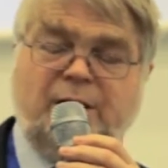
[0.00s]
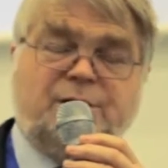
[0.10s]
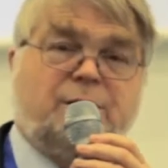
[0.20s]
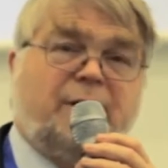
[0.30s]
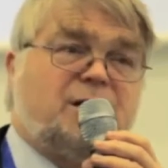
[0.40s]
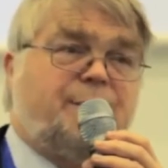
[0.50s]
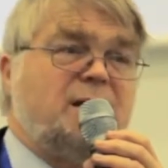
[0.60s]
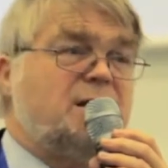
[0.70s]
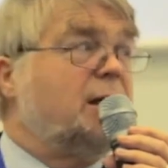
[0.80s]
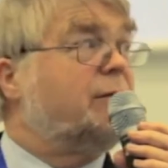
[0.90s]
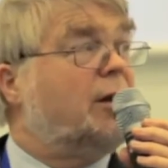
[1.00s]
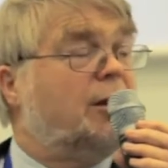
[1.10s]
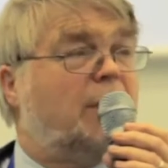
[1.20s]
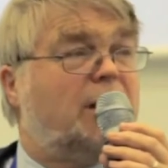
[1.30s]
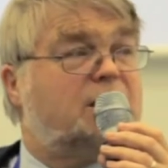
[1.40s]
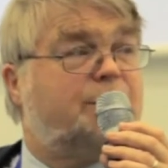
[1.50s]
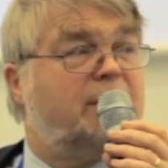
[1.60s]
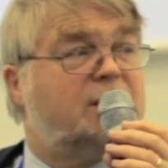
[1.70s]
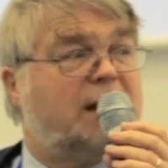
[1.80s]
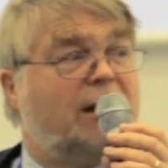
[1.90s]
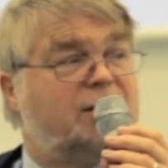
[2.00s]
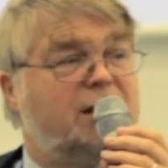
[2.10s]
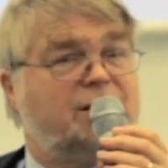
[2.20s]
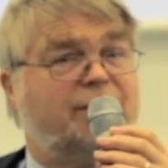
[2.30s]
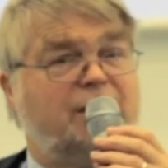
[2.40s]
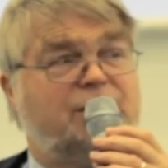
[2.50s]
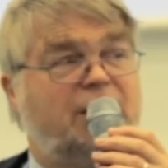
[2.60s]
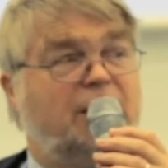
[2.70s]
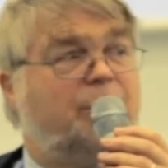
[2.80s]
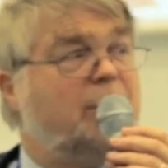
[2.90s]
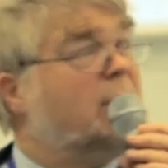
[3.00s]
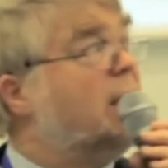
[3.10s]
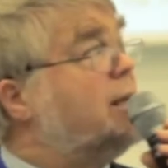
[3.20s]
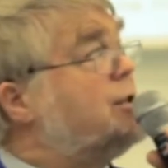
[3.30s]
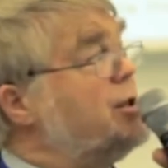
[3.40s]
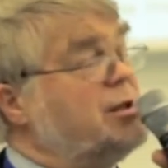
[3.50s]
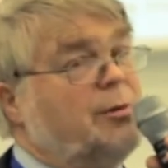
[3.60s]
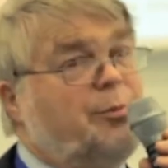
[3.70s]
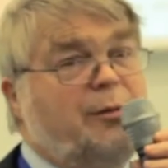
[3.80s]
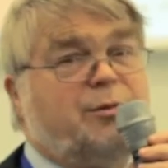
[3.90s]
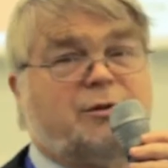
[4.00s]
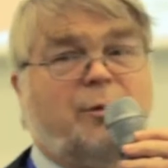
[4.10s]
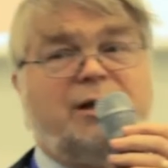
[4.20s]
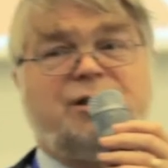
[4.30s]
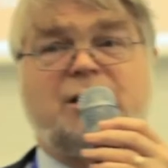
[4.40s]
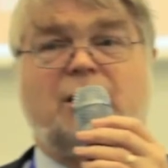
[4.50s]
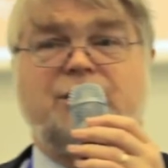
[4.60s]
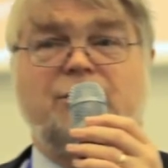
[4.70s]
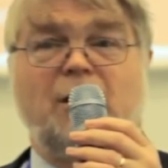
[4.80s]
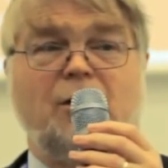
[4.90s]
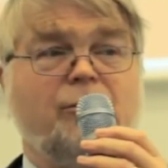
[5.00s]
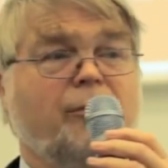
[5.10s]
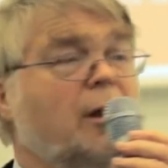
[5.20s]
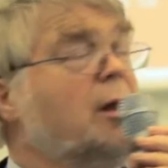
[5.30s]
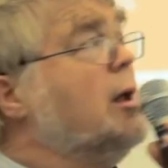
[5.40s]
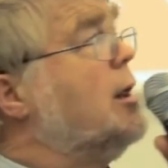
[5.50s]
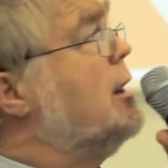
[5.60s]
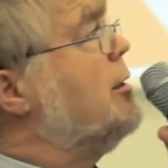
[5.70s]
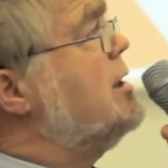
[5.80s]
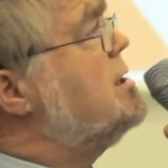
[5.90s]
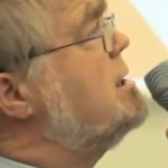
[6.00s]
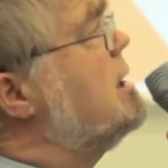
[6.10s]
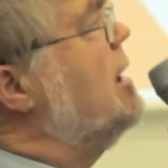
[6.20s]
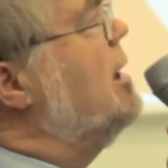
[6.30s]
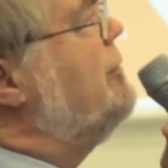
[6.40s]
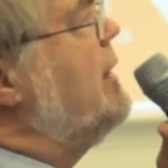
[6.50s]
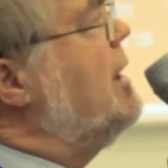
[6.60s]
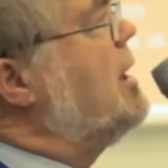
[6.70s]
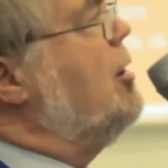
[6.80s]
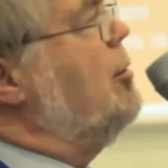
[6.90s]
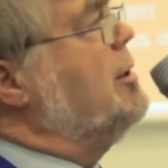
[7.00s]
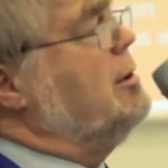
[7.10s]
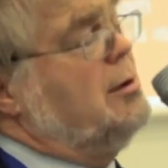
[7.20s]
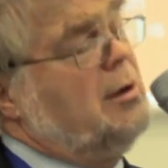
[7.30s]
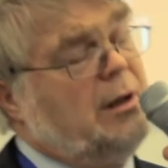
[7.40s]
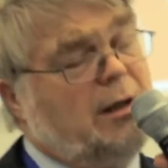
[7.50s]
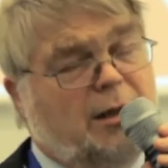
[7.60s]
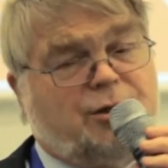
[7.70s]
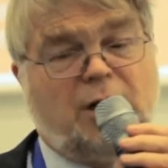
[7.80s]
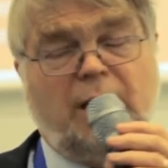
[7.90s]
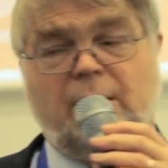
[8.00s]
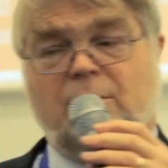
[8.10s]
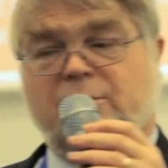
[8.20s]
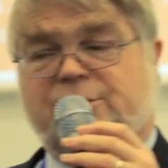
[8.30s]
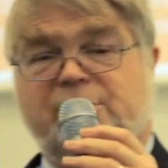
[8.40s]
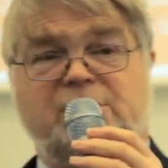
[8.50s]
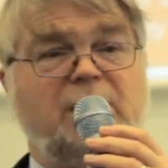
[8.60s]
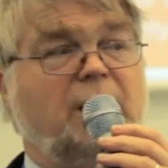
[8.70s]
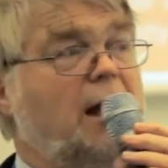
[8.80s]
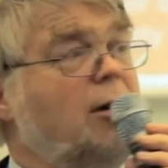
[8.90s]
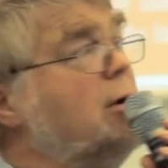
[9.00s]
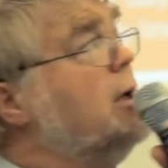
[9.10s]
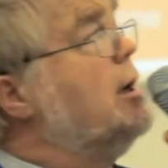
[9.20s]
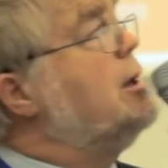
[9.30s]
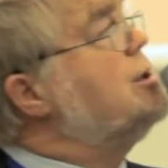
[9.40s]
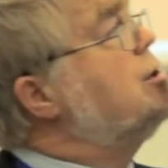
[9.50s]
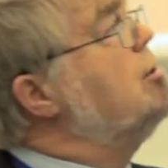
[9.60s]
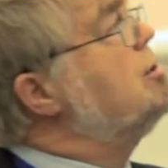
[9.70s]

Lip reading: too expensive. In my experience, housing is very cheap. It's just that people's wages are too low. This is a very common triangle which we see now, and it shows